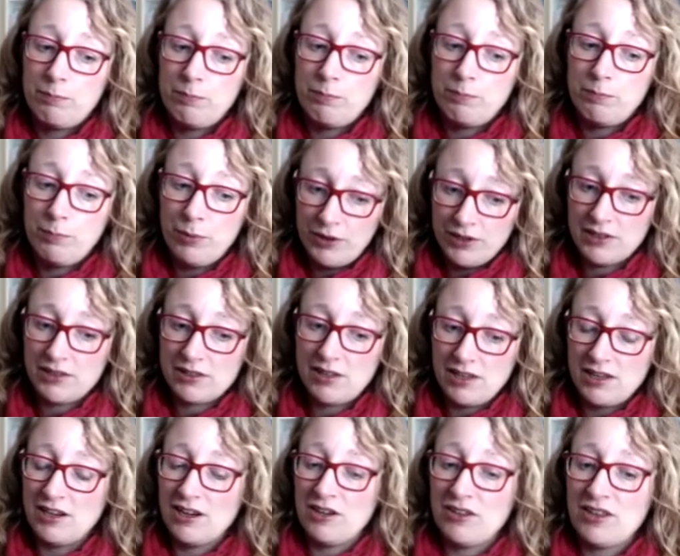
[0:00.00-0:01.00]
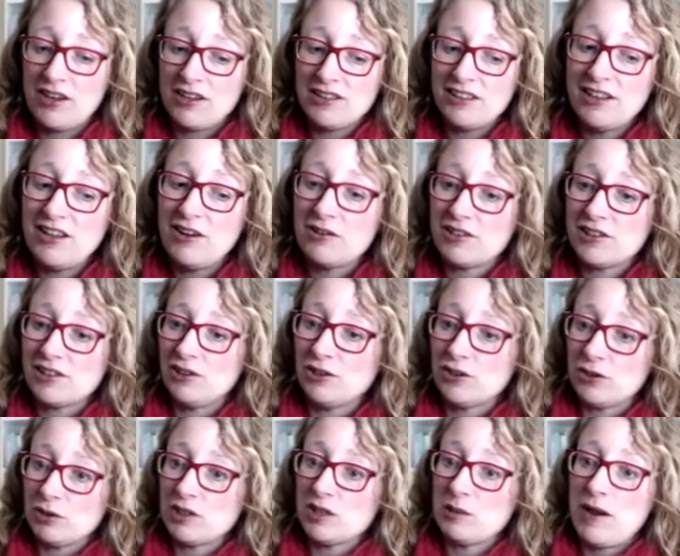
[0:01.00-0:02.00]
but it you know i don't know it's a
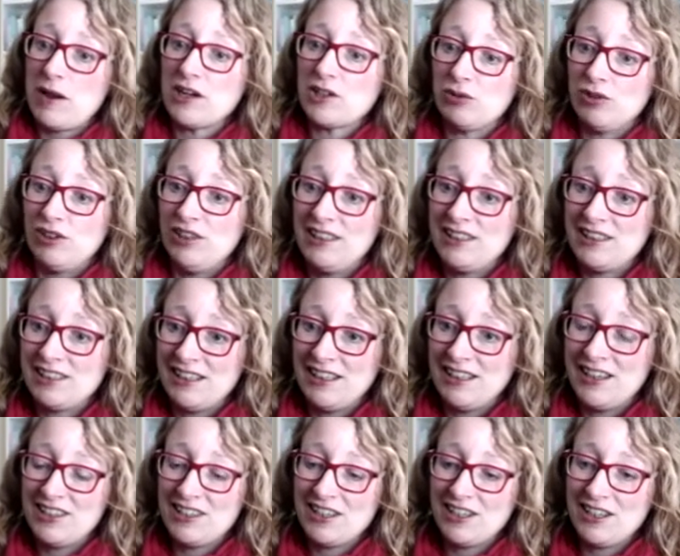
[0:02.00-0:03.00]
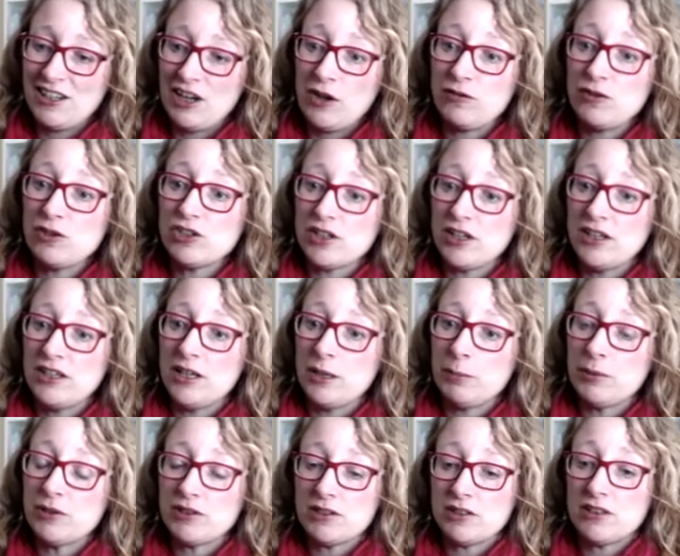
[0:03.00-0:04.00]
lot to expect really isn't it i think you know if you sign
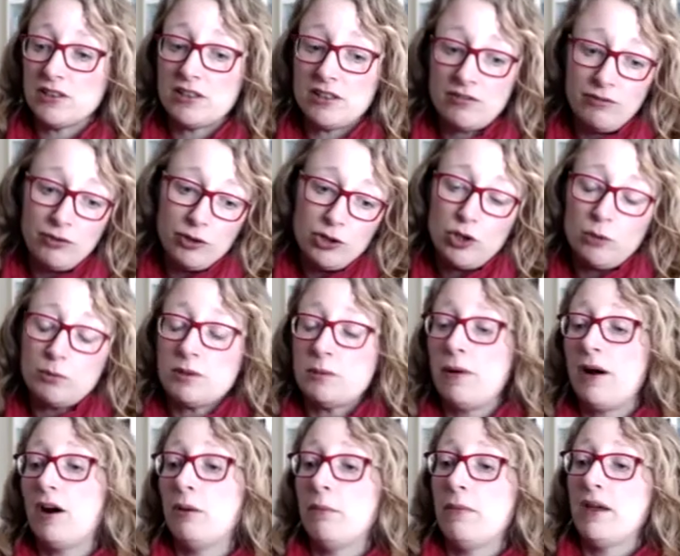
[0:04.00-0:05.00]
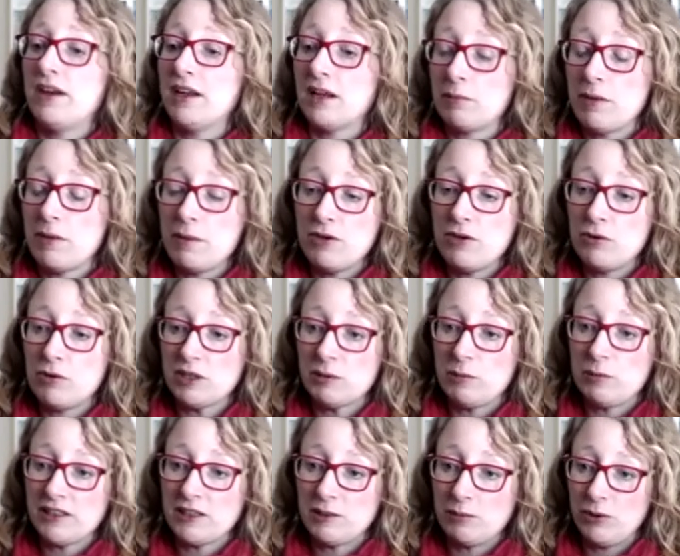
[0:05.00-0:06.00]
up as a, for a job as a paramedic maybe you
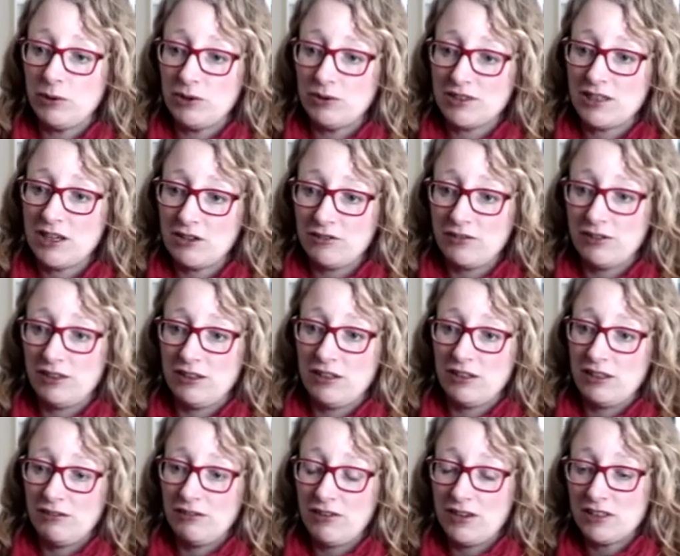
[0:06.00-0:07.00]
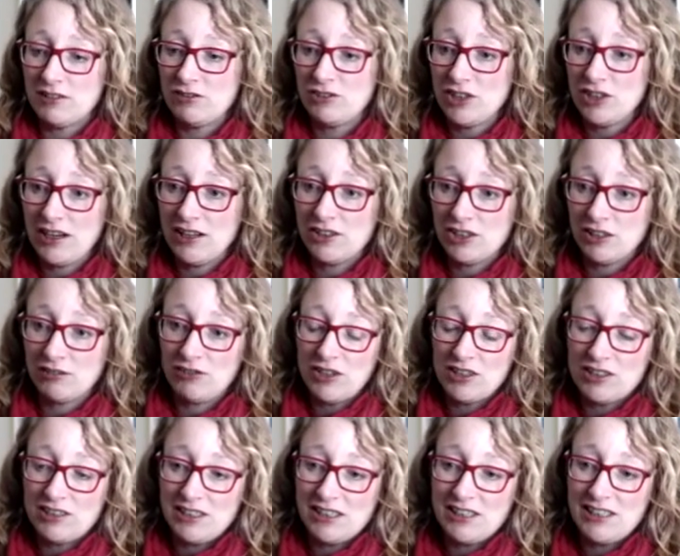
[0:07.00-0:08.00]
expect to put yourself in the in the face of challenge
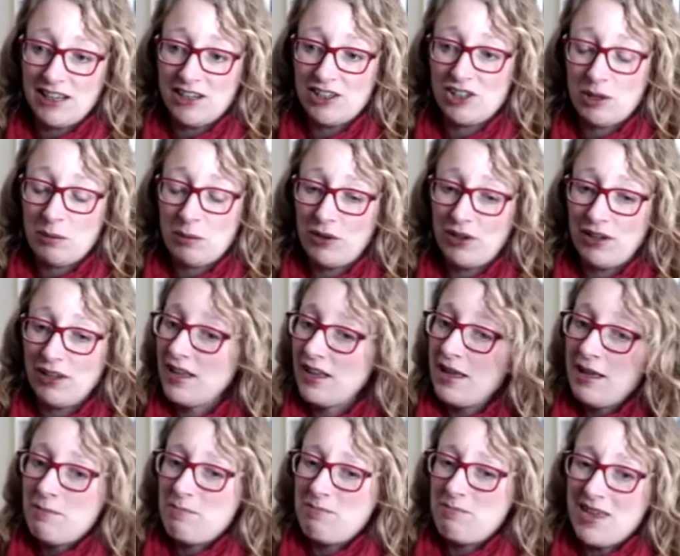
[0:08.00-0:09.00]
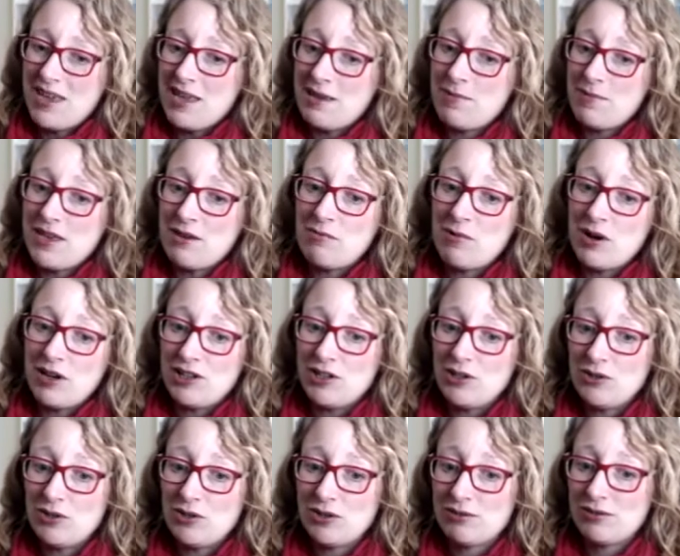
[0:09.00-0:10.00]
adversity danger but maybe when
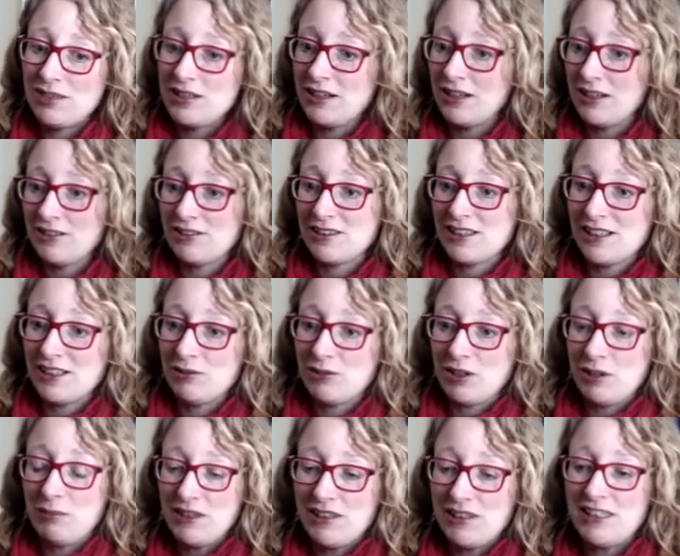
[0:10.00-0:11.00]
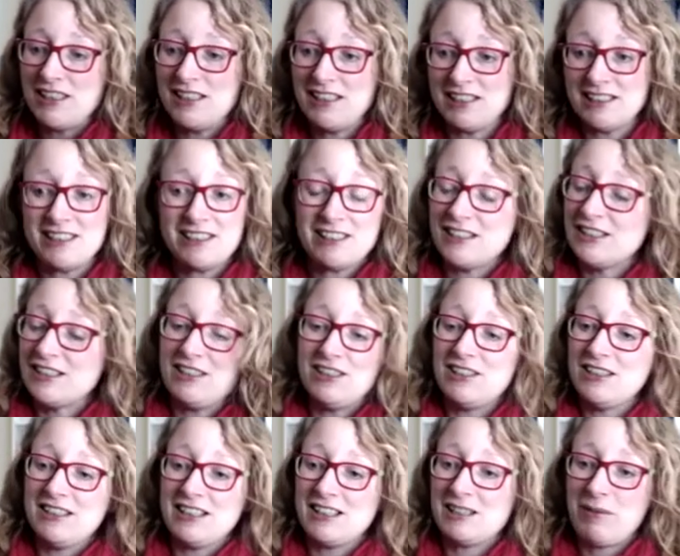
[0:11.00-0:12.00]
you you know said you were going to be a teaching assistant you
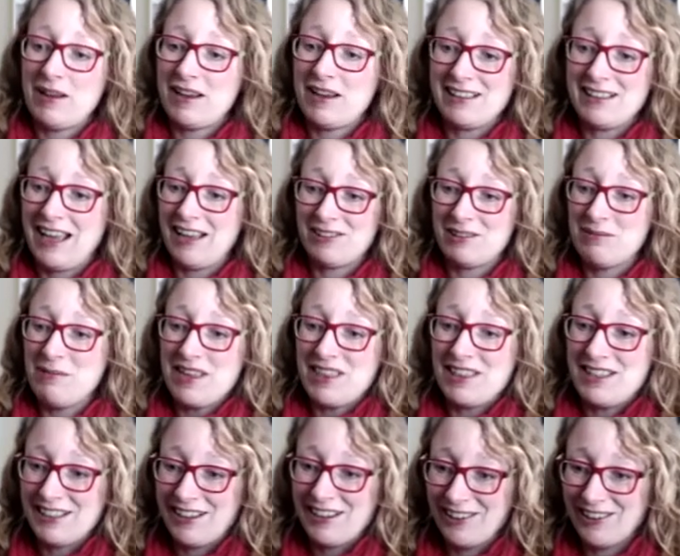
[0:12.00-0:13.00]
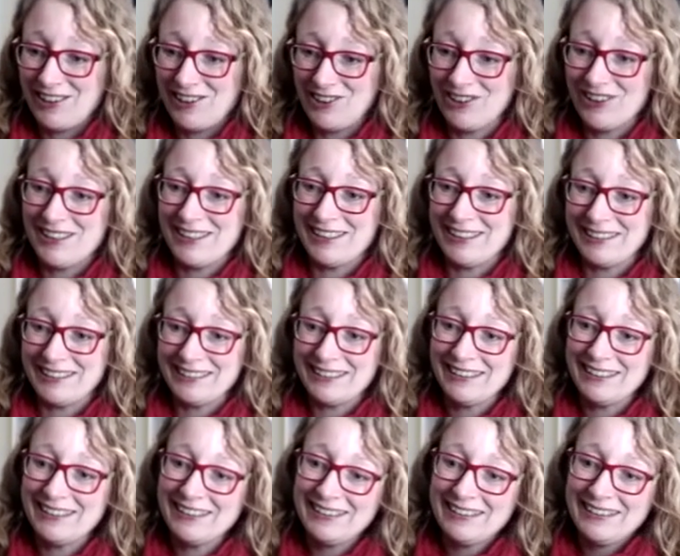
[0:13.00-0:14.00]
didn't expect to have to make these kind of choices
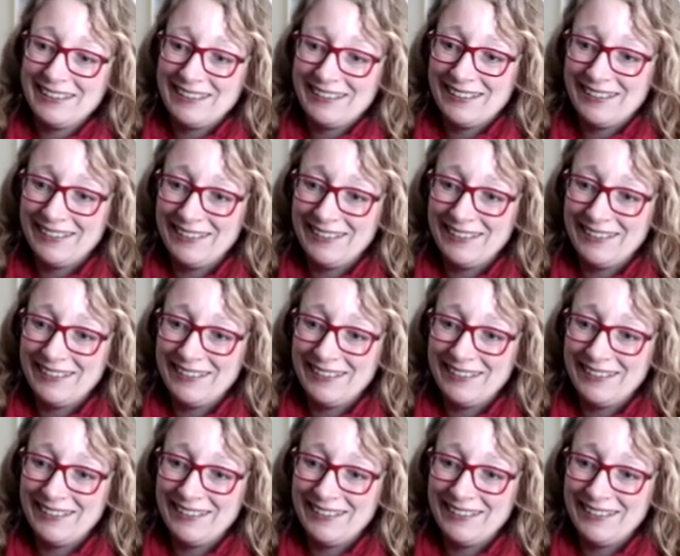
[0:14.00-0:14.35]
not so